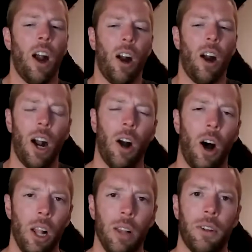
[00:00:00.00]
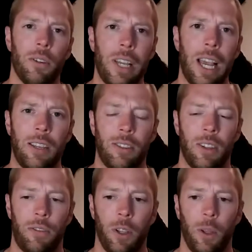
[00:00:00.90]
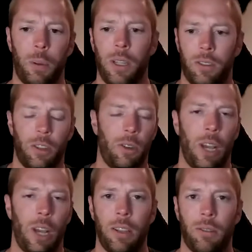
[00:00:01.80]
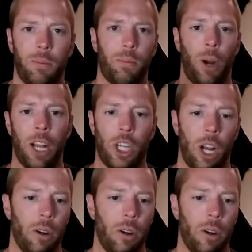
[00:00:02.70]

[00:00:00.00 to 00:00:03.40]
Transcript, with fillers: are are all of your vas in the philippines do you guys branch yeah.